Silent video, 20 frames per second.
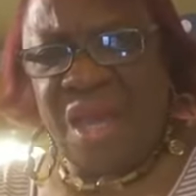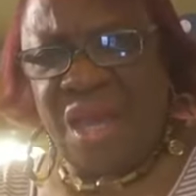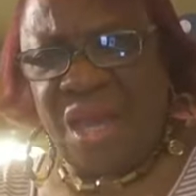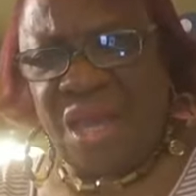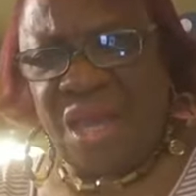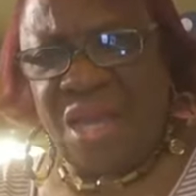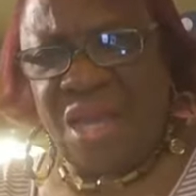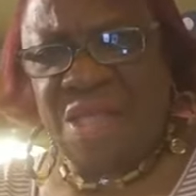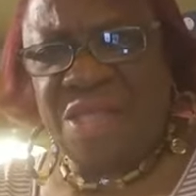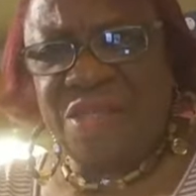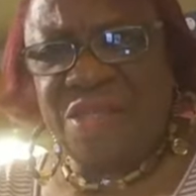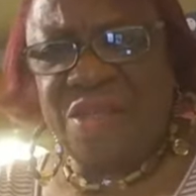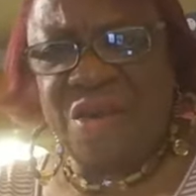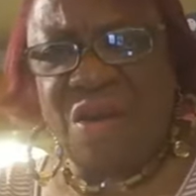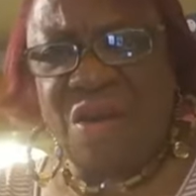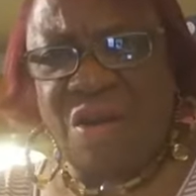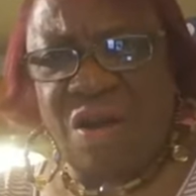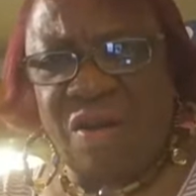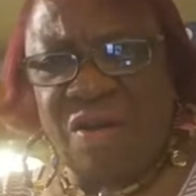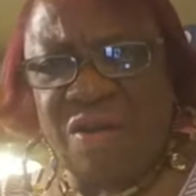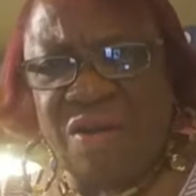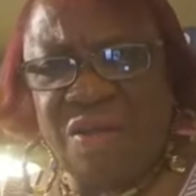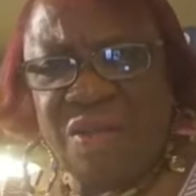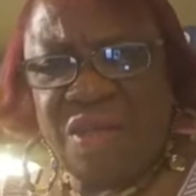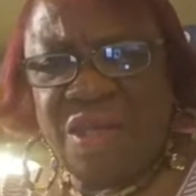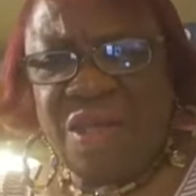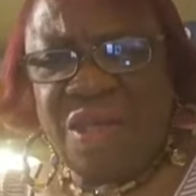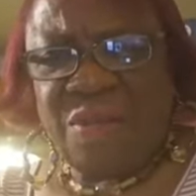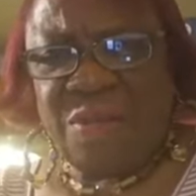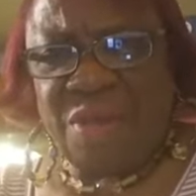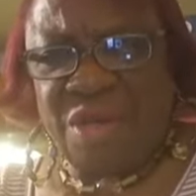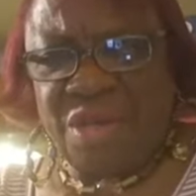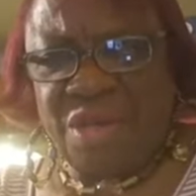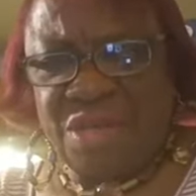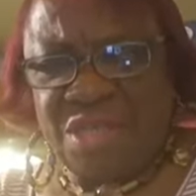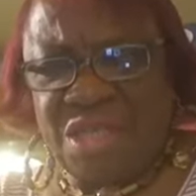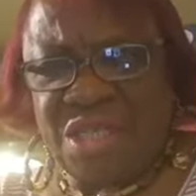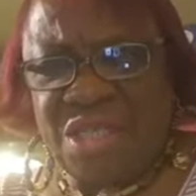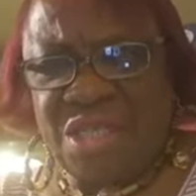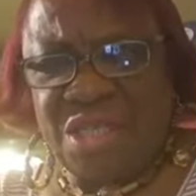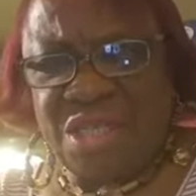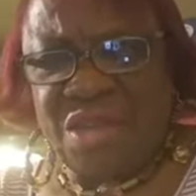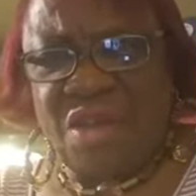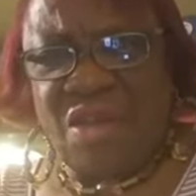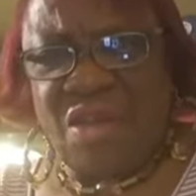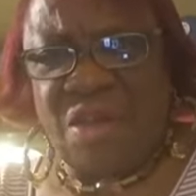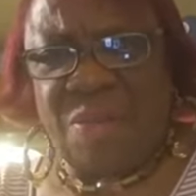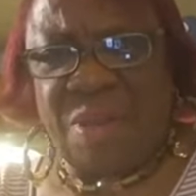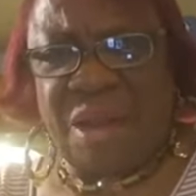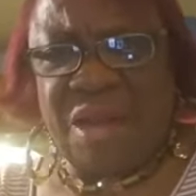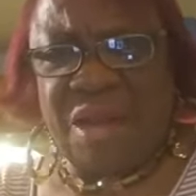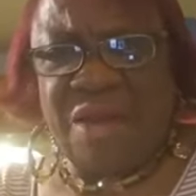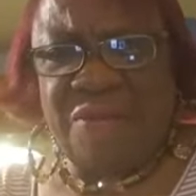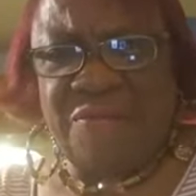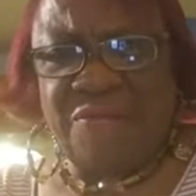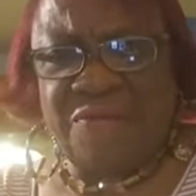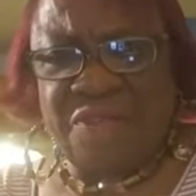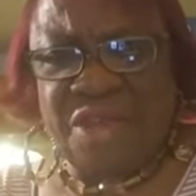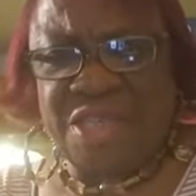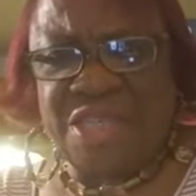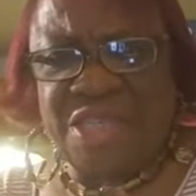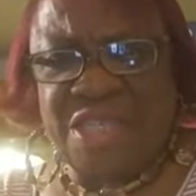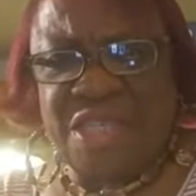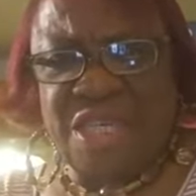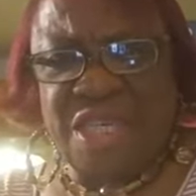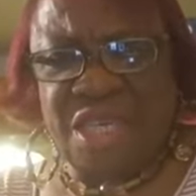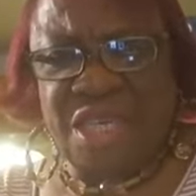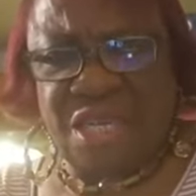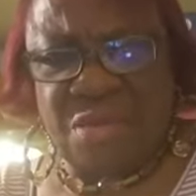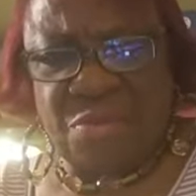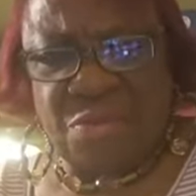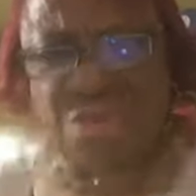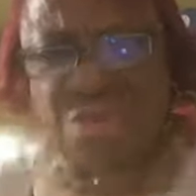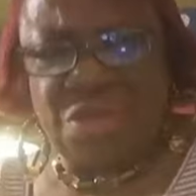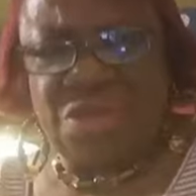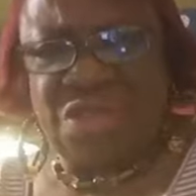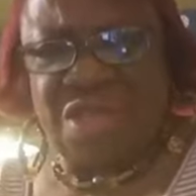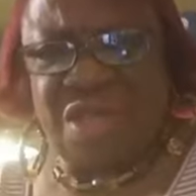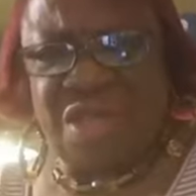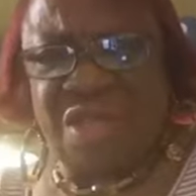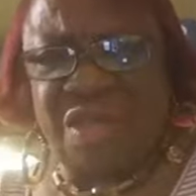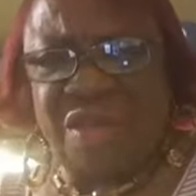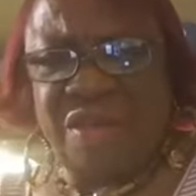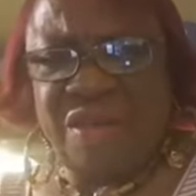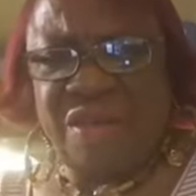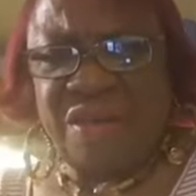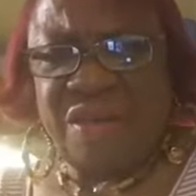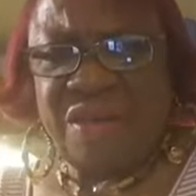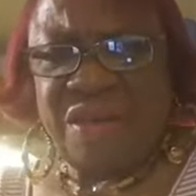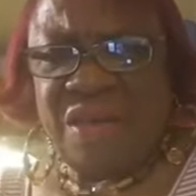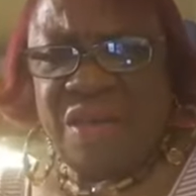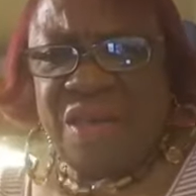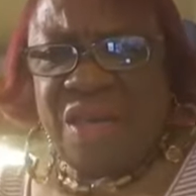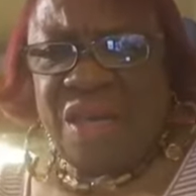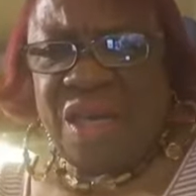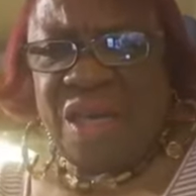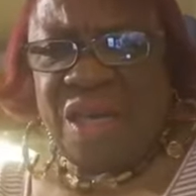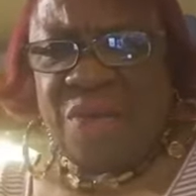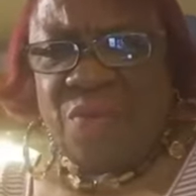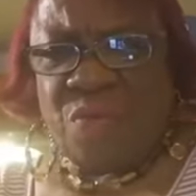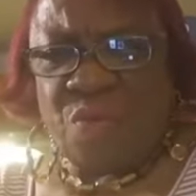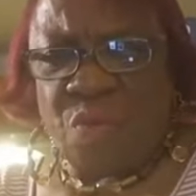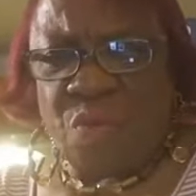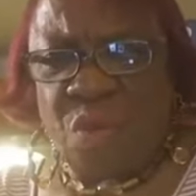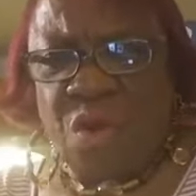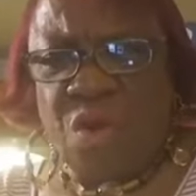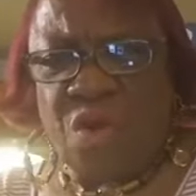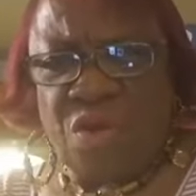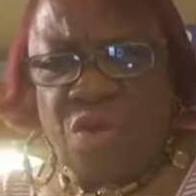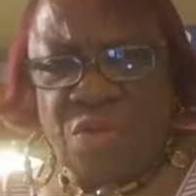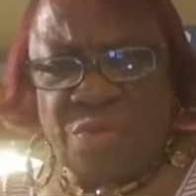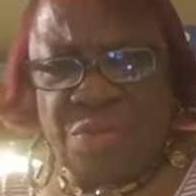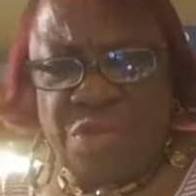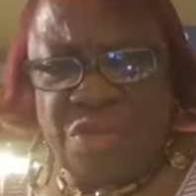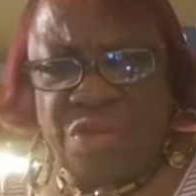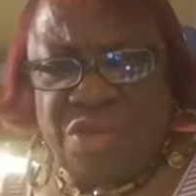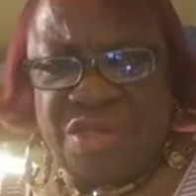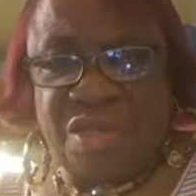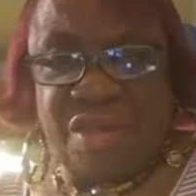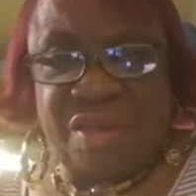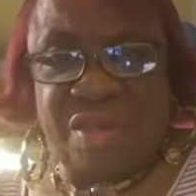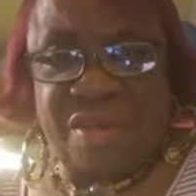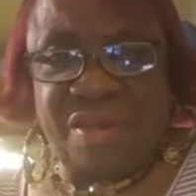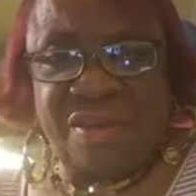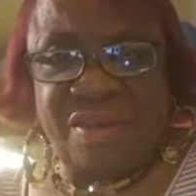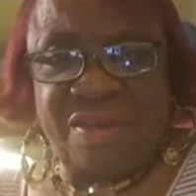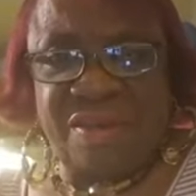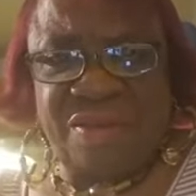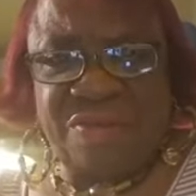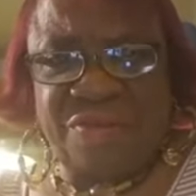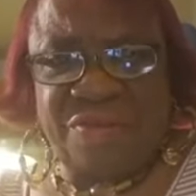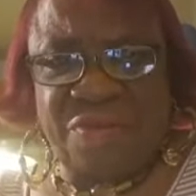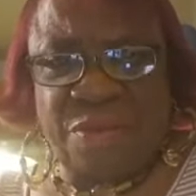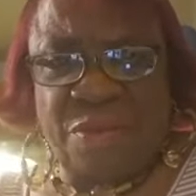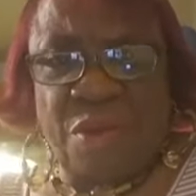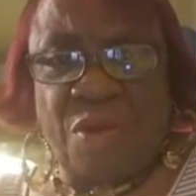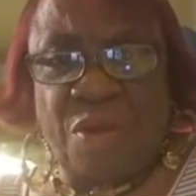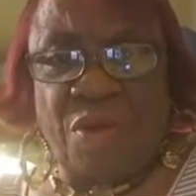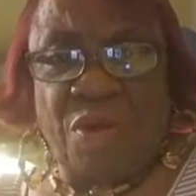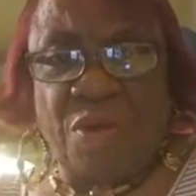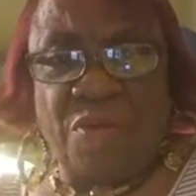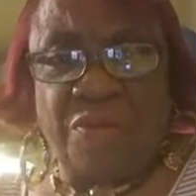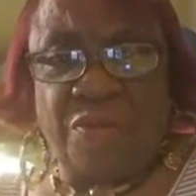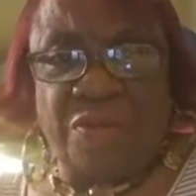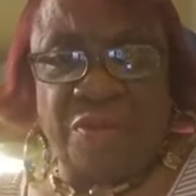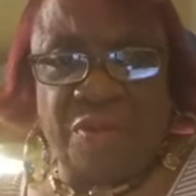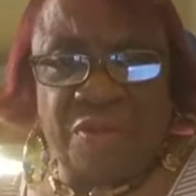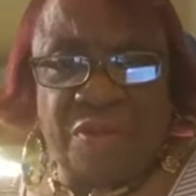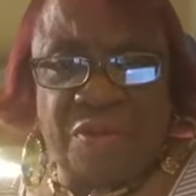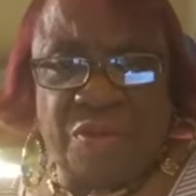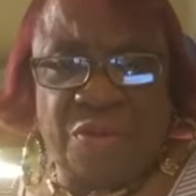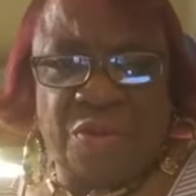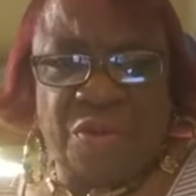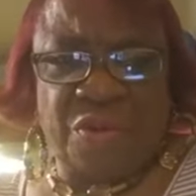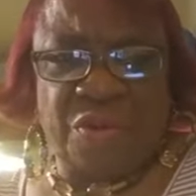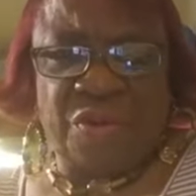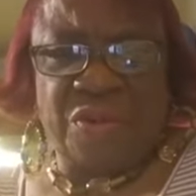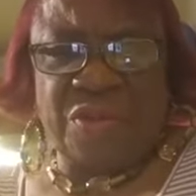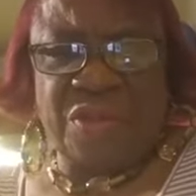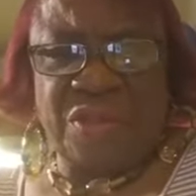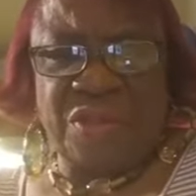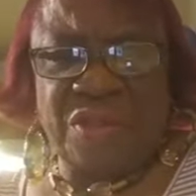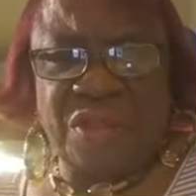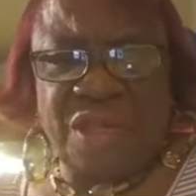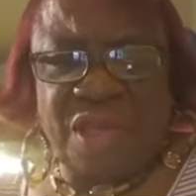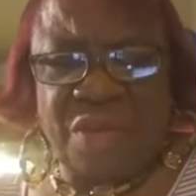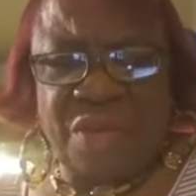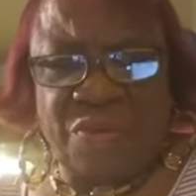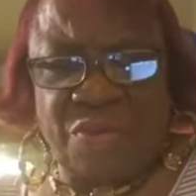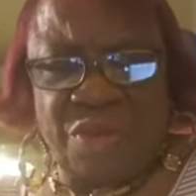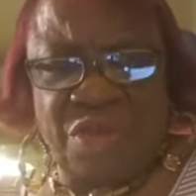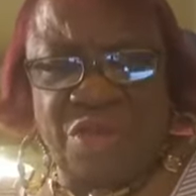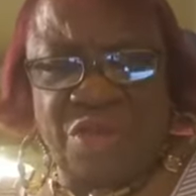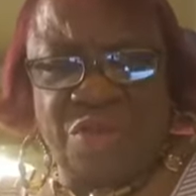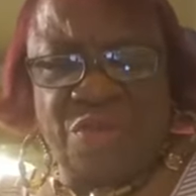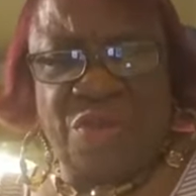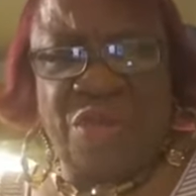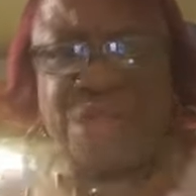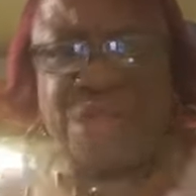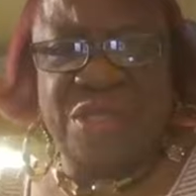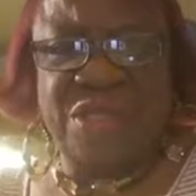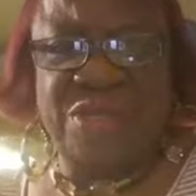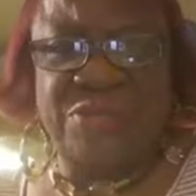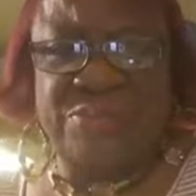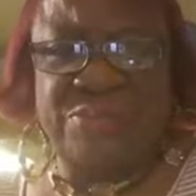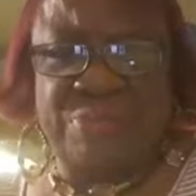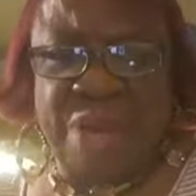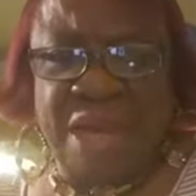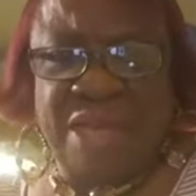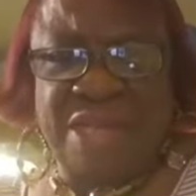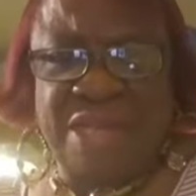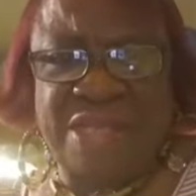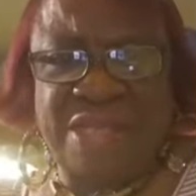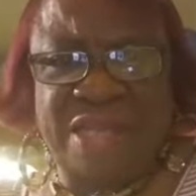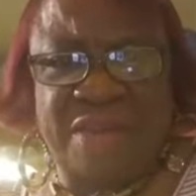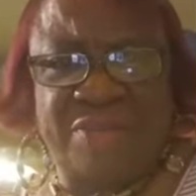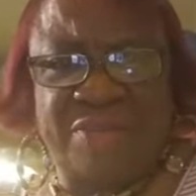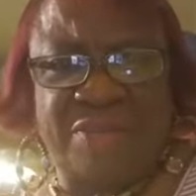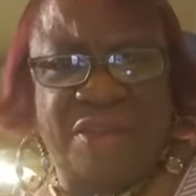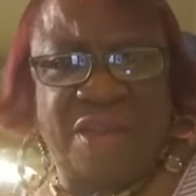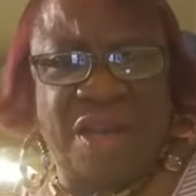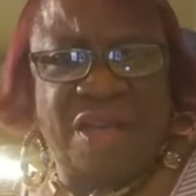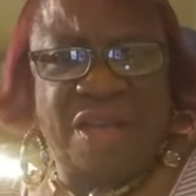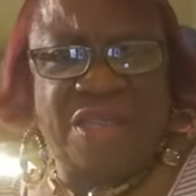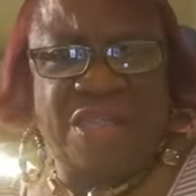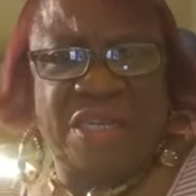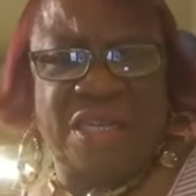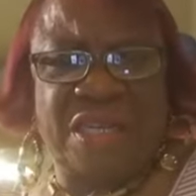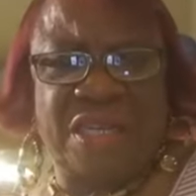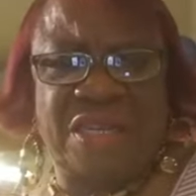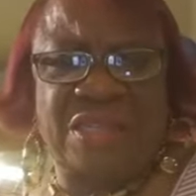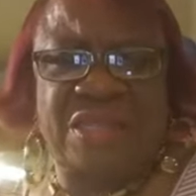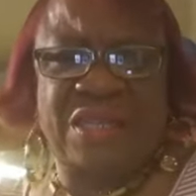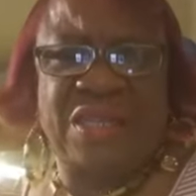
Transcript: and let's talk, because this is all about investing in music, world music from all over the world. And we're doing it by the 7 continents.